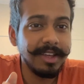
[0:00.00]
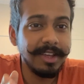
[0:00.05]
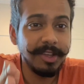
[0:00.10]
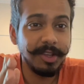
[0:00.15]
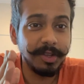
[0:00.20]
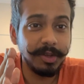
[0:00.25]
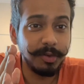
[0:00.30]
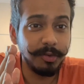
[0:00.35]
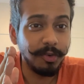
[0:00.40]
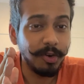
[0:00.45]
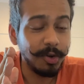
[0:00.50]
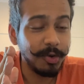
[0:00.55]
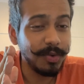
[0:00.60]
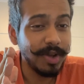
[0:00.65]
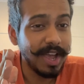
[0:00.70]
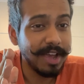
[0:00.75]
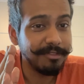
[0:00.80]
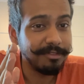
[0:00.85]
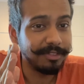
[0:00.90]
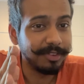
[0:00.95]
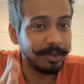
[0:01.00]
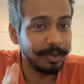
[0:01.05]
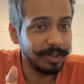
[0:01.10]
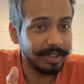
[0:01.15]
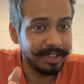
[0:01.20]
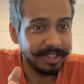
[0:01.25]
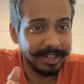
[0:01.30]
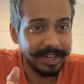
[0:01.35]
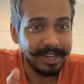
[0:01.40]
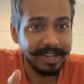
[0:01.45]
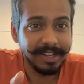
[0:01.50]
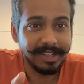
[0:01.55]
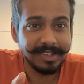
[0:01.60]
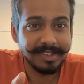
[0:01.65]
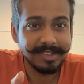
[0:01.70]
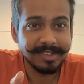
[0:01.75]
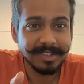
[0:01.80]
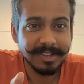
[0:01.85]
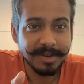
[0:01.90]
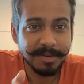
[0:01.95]
you want to have good grades,
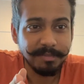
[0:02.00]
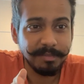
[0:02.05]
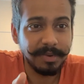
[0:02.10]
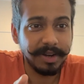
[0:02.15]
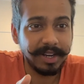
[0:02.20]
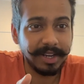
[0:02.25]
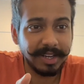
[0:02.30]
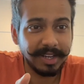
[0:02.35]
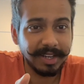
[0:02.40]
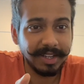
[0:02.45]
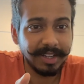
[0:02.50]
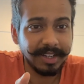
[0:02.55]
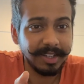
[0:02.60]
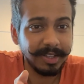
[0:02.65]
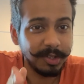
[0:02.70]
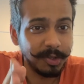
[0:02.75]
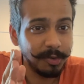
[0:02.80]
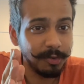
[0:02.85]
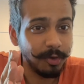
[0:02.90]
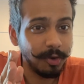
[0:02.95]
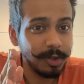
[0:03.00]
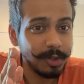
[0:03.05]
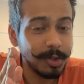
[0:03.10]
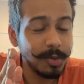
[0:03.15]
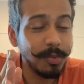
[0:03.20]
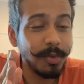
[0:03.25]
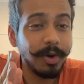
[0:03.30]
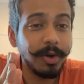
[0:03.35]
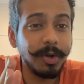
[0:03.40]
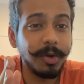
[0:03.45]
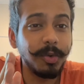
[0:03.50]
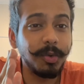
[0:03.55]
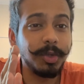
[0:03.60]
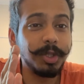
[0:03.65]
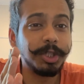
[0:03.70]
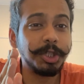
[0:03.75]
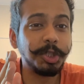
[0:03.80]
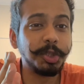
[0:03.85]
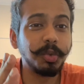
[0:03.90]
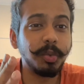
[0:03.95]
but you also want to
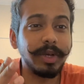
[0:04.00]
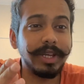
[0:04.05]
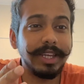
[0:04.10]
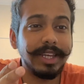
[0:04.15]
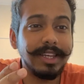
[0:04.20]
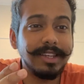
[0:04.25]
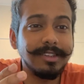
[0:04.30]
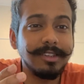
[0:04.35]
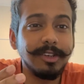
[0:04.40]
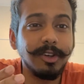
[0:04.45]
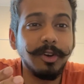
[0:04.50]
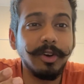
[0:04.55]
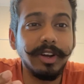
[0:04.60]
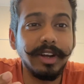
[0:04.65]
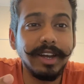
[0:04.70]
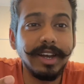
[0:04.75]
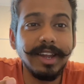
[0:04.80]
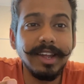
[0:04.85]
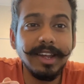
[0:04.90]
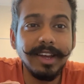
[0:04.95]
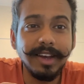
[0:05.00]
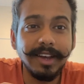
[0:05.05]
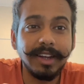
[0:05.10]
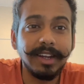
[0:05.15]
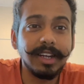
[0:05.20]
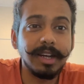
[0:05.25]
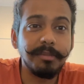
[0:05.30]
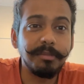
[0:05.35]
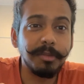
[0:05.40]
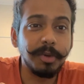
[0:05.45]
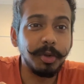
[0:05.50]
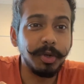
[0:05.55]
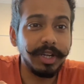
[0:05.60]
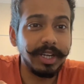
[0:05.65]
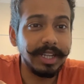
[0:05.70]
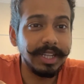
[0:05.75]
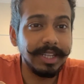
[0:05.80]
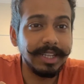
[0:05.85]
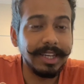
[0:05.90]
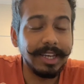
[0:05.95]
showcase your
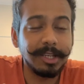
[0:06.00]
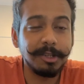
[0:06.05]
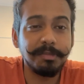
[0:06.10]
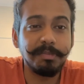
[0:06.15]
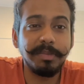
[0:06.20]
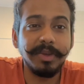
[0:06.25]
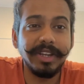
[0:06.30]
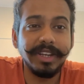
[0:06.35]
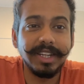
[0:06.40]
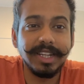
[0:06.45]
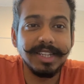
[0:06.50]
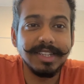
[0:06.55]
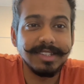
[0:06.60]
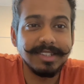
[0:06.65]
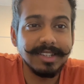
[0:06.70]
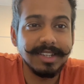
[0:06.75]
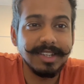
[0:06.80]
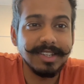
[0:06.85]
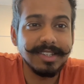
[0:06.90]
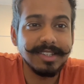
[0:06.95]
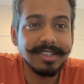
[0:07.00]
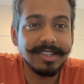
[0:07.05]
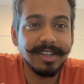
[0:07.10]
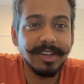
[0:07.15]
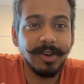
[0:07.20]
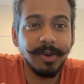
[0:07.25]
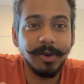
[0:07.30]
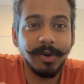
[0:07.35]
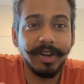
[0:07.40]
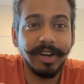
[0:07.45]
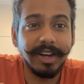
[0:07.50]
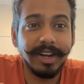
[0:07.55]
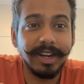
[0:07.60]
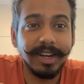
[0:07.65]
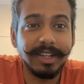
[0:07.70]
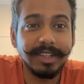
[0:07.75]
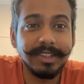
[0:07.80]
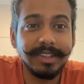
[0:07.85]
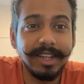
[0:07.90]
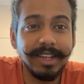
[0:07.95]
community experiences or
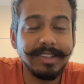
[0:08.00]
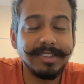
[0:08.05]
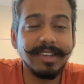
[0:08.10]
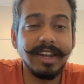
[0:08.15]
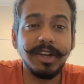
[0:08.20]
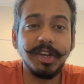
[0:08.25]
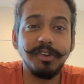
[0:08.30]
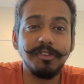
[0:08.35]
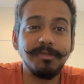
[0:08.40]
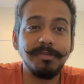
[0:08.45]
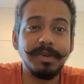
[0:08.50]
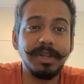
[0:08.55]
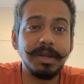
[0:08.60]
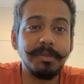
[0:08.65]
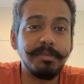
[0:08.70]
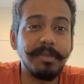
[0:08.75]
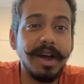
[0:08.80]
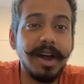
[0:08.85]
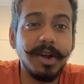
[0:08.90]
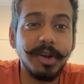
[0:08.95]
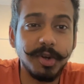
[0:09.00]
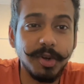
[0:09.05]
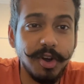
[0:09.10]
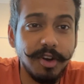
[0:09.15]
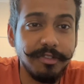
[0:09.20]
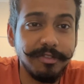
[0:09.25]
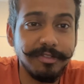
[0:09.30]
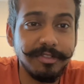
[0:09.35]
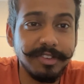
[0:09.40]
things that you've been a part of.